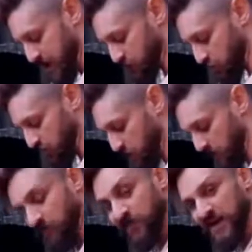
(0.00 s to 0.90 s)
I've got a little bit
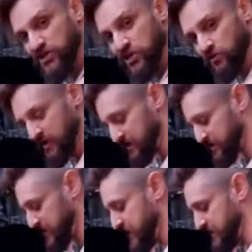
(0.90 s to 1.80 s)
of flexion at the wrist.
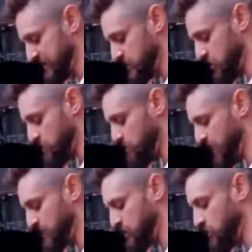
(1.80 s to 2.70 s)
Then I come
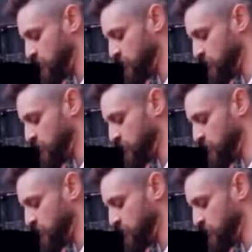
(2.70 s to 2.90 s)
back up.